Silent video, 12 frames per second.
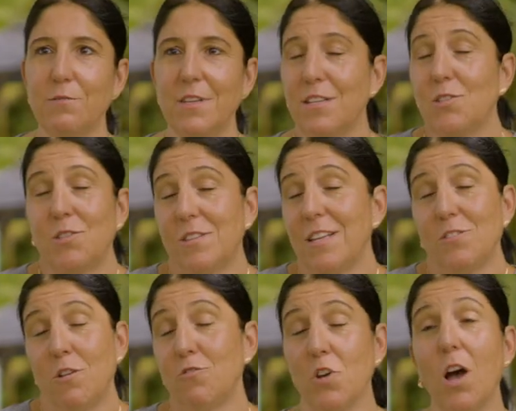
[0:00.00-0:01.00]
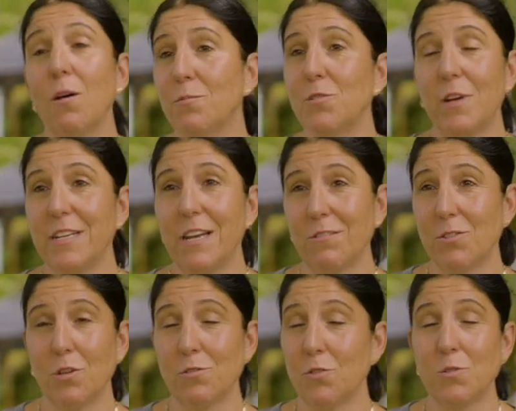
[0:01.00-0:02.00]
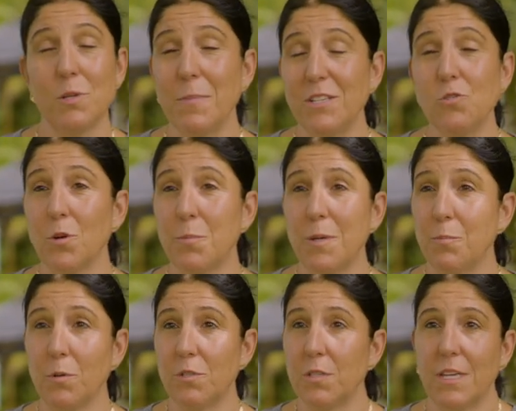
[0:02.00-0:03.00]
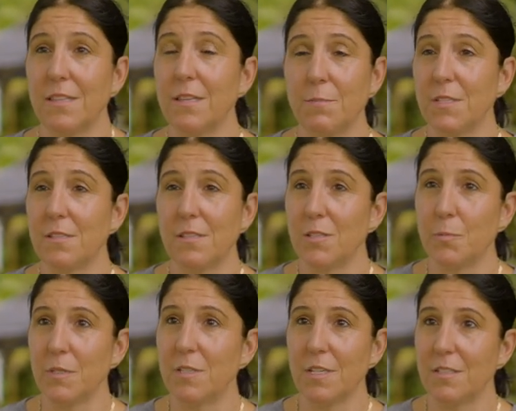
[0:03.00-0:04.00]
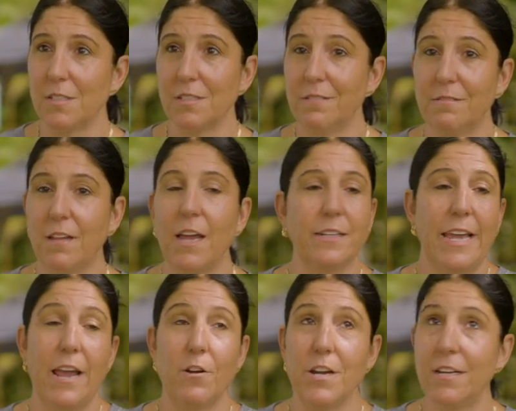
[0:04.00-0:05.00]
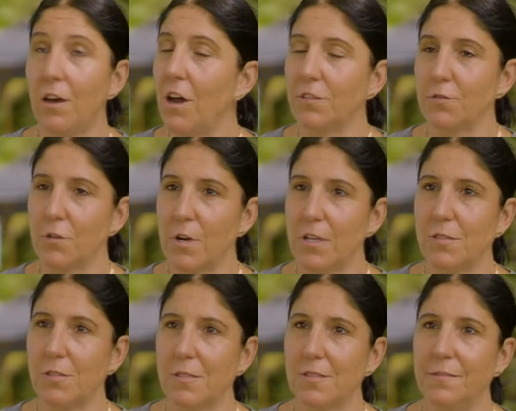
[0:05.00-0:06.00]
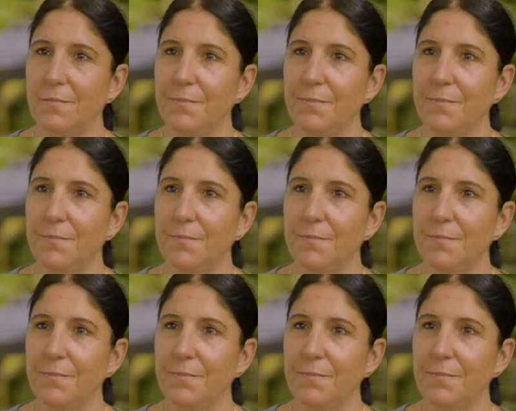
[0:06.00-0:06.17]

that's our jobs right now, is also to mentor people to get them into this business and carry it on for us.